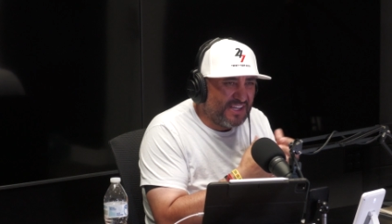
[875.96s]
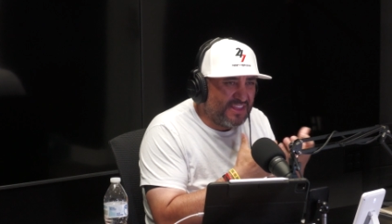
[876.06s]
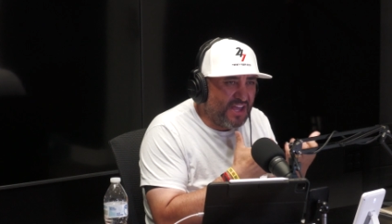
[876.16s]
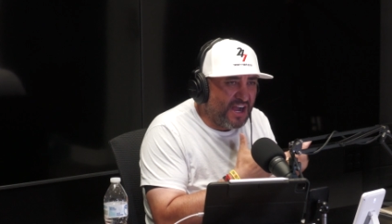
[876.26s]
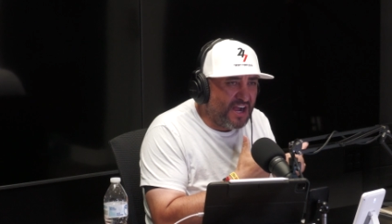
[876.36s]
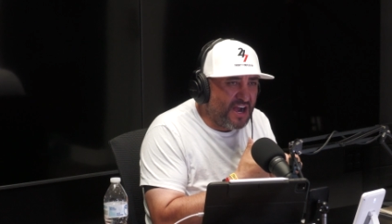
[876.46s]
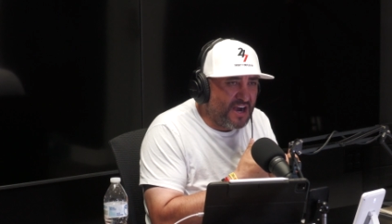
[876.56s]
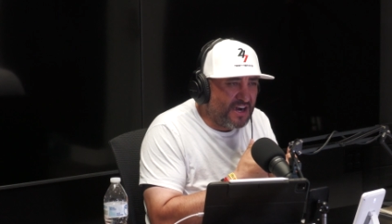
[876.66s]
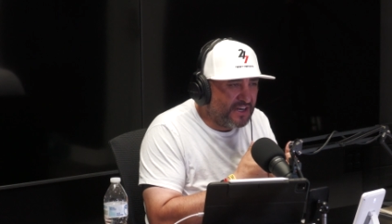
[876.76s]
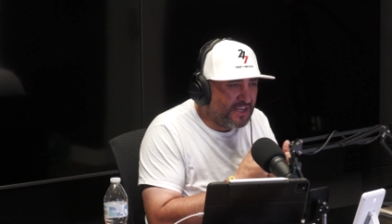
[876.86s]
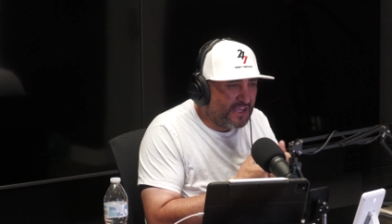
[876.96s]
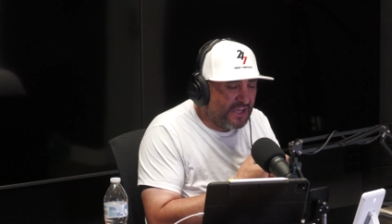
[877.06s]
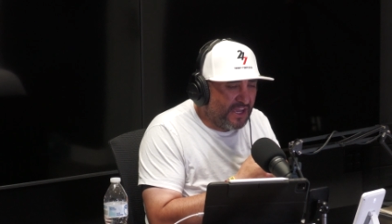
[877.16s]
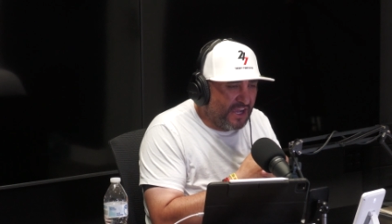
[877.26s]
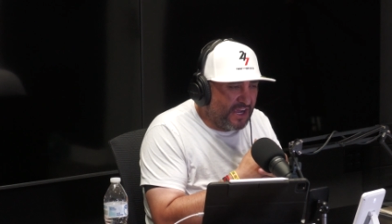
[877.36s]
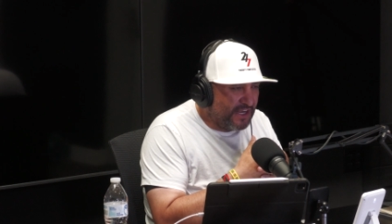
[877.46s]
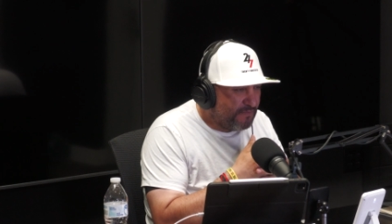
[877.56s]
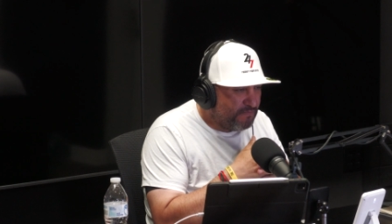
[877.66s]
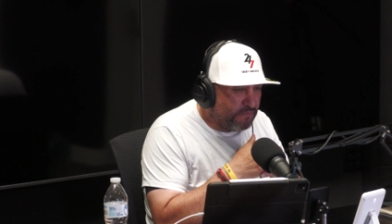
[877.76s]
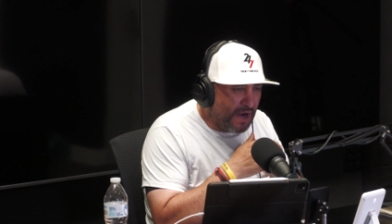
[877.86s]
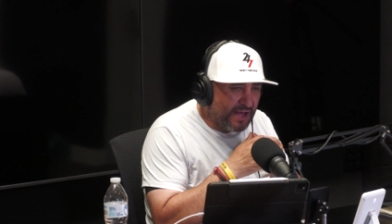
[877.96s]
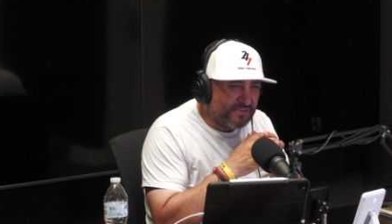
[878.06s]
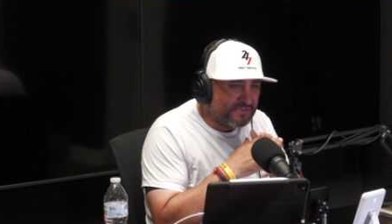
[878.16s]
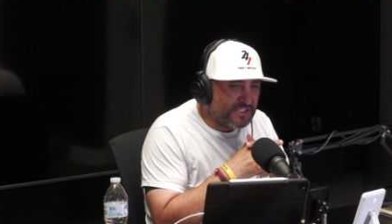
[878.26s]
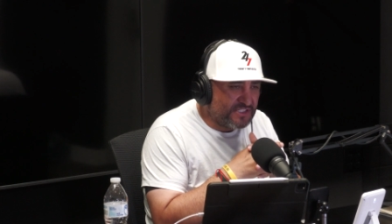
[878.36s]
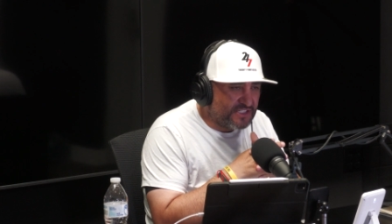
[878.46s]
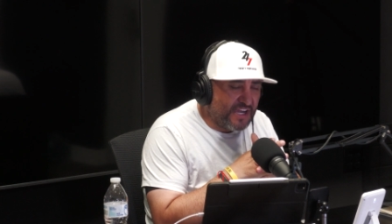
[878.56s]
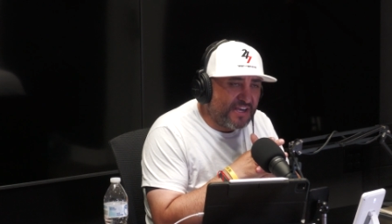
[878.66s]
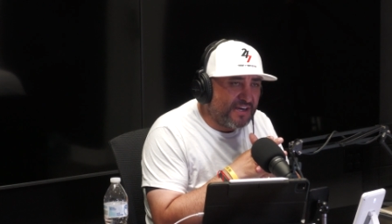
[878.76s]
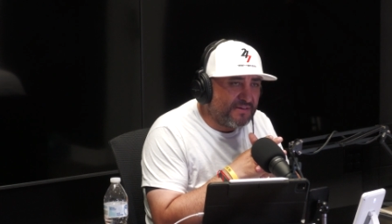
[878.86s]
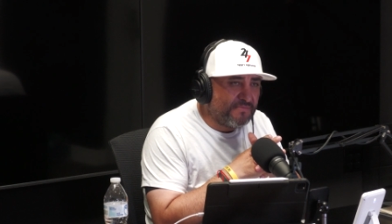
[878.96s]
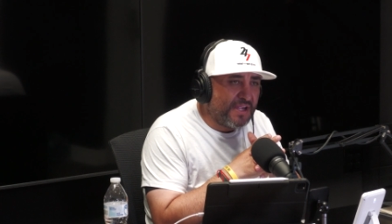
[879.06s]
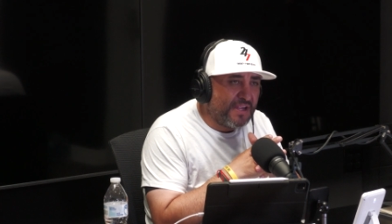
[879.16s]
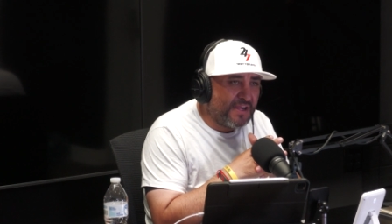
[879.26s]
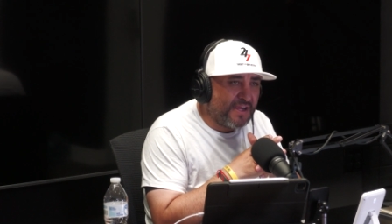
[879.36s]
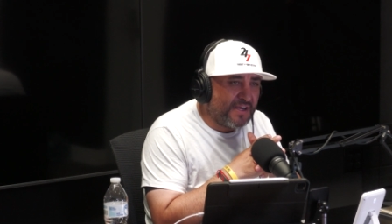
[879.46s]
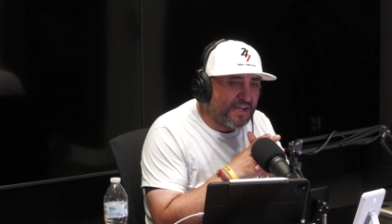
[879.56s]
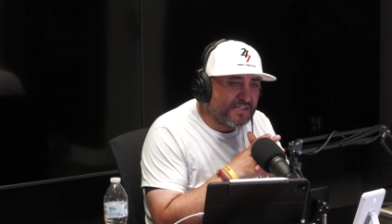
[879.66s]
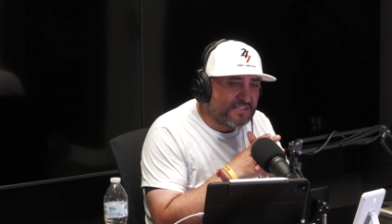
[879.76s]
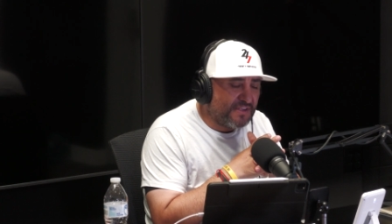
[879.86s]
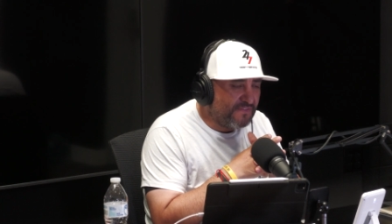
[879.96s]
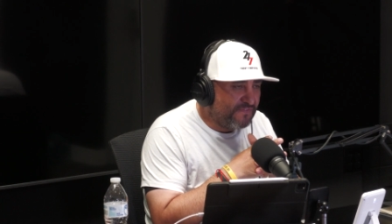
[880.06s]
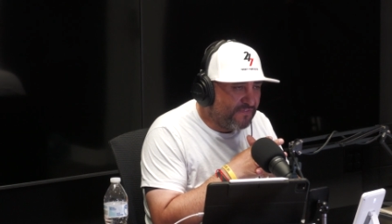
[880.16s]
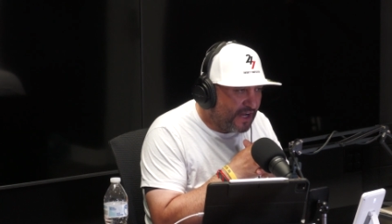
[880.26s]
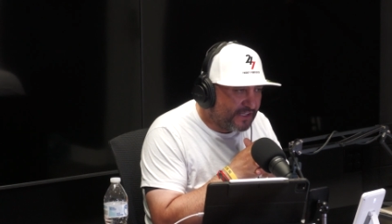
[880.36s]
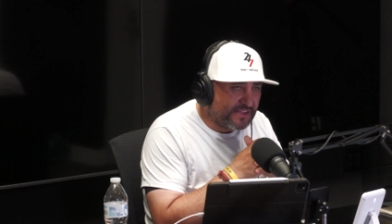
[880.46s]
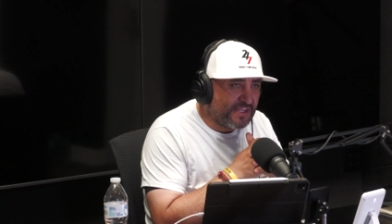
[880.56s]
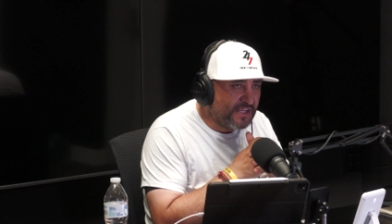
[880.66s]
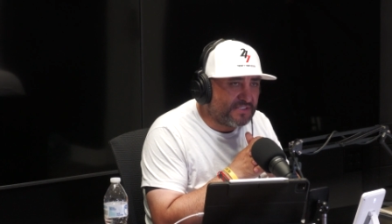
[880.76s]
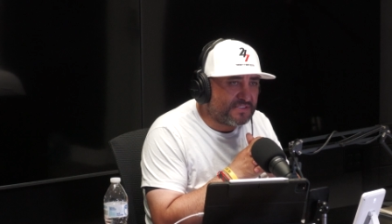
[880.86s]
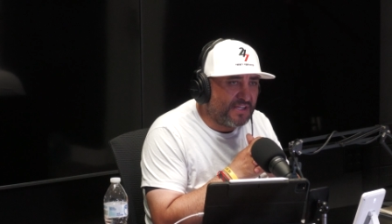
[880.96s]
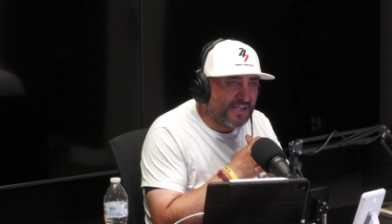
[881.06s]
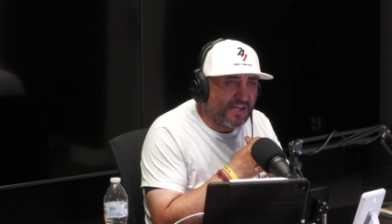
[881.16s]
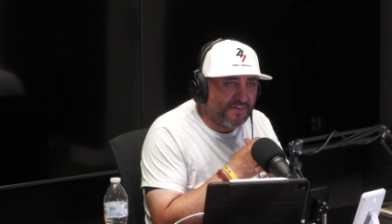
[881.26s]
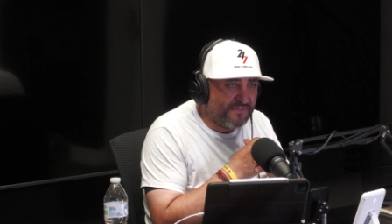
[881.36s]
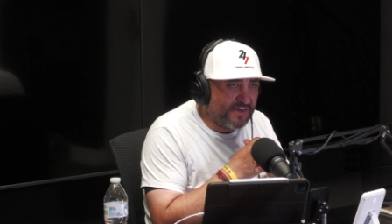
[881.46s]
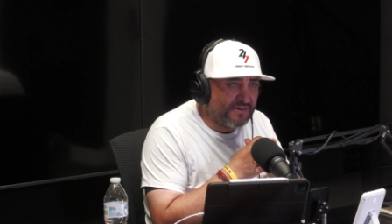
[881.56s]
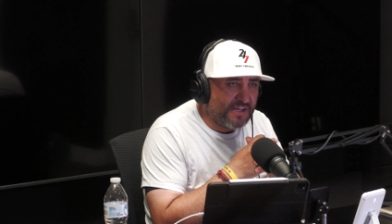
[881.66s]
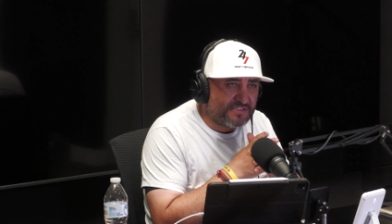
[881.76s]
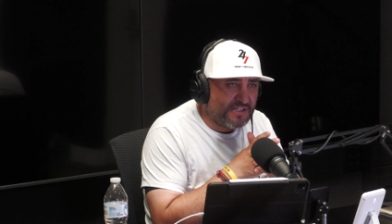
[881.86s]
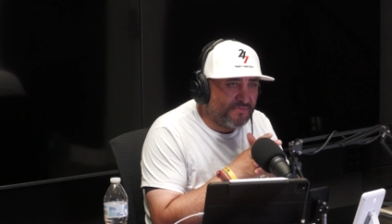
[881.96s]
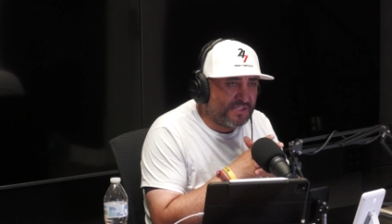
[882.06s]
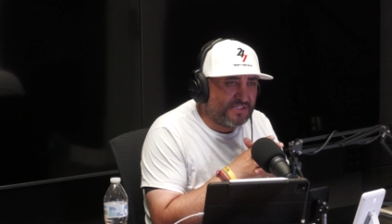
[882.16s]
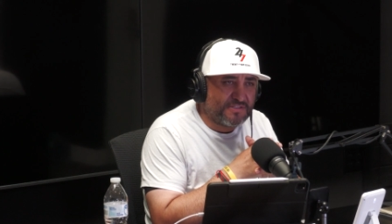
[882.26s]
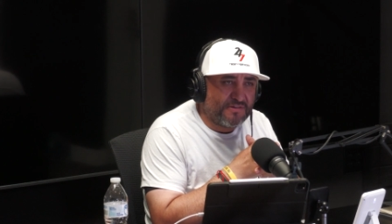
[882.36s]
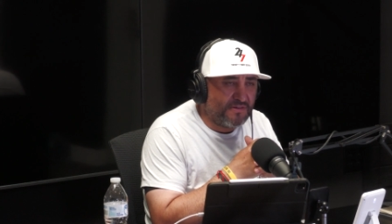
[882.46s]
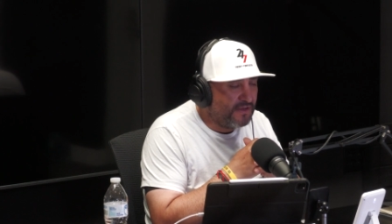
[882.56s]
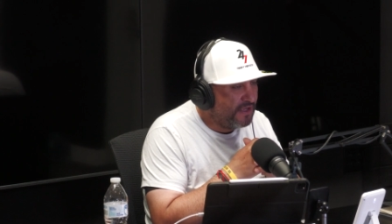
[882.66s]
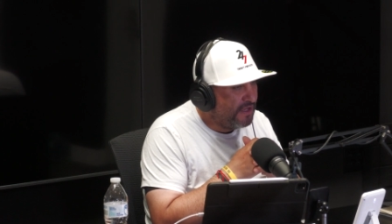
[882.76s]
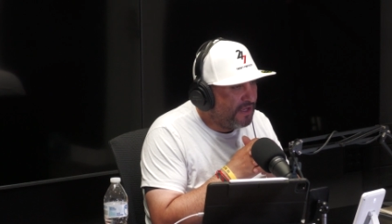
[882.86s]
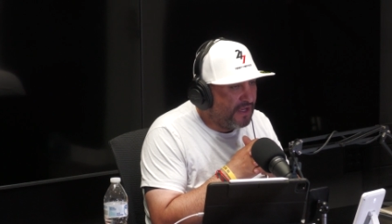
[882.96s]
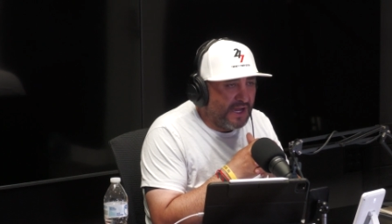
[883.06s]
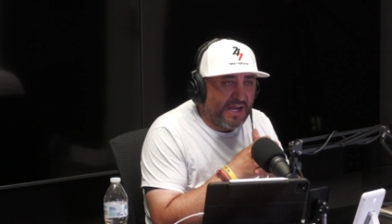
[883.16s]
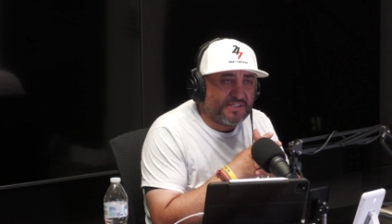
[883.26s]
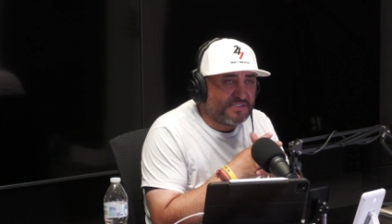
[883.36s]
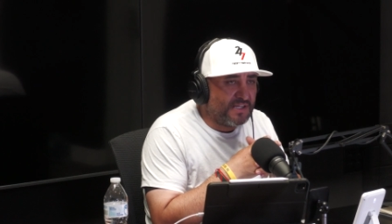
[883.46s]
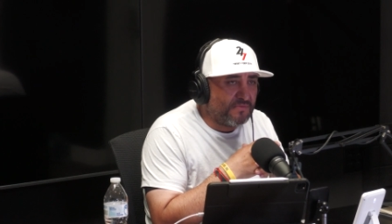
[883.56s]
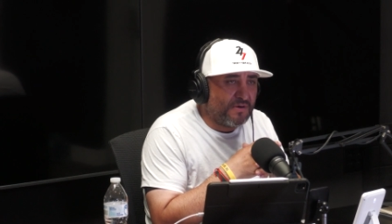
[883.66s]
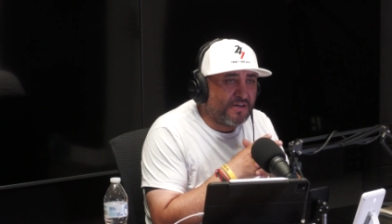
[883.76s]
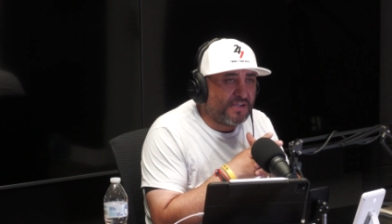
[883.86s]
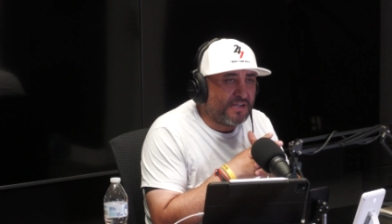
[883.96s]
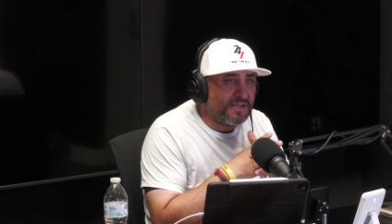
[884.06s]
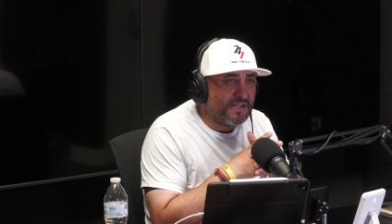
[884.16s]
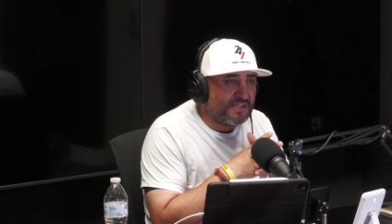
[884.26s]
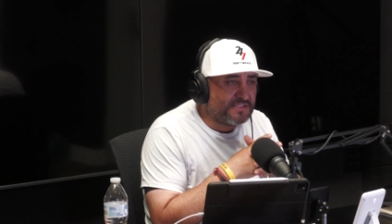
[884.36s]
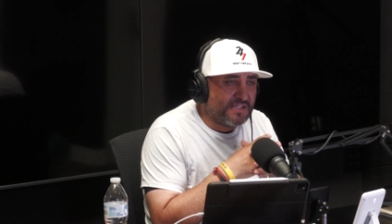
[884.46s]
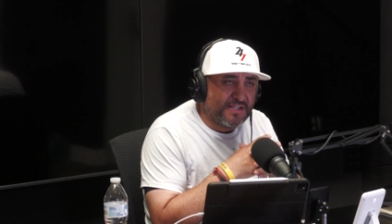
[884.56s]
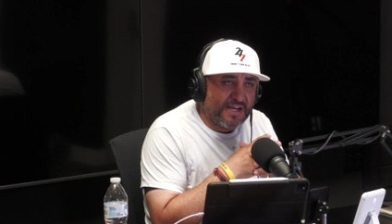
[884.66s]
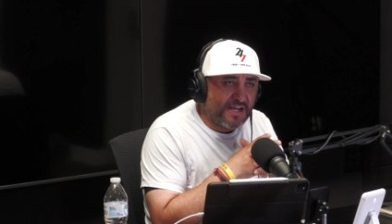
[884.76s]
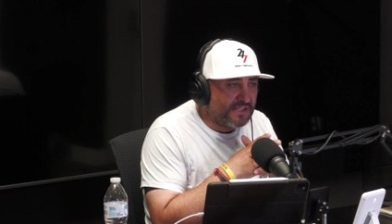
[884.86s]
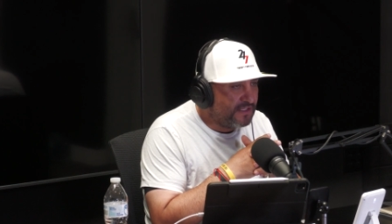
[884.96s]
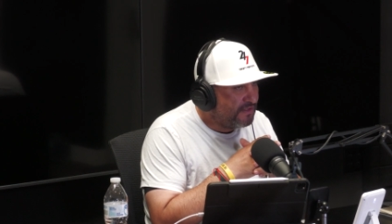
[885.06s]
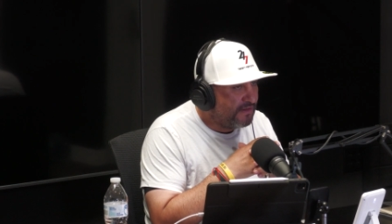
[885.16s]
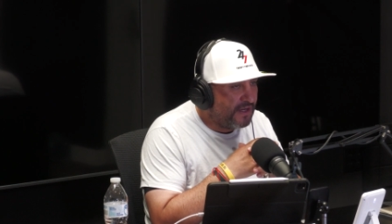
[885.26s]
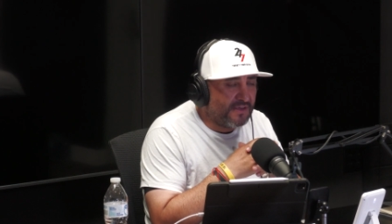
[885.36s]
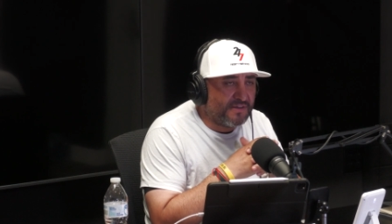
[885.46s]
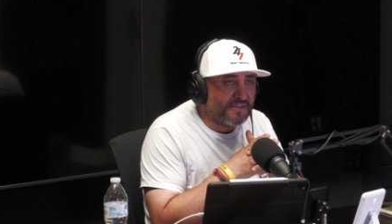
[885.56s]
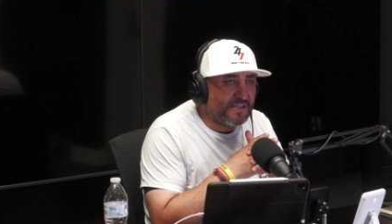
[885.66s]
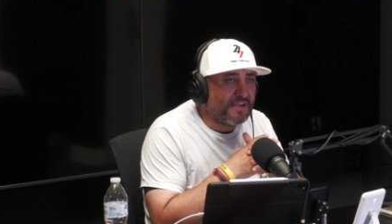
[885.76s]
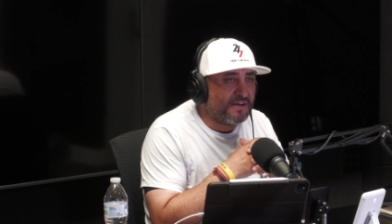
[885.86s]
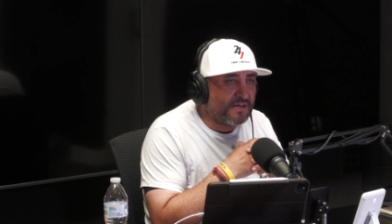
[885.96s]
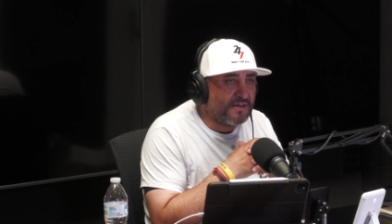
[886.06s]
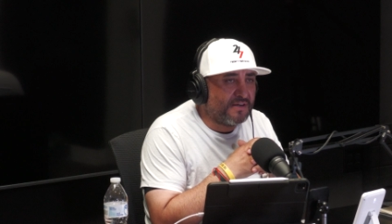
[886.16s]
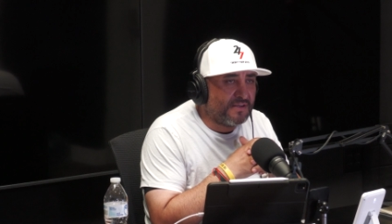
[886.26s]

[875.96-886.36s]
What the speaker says: that hard. And it bothered the shit out of me. And I said, fuck this. I got to figure out something. So I start working. I say, God, you ain't going to take her.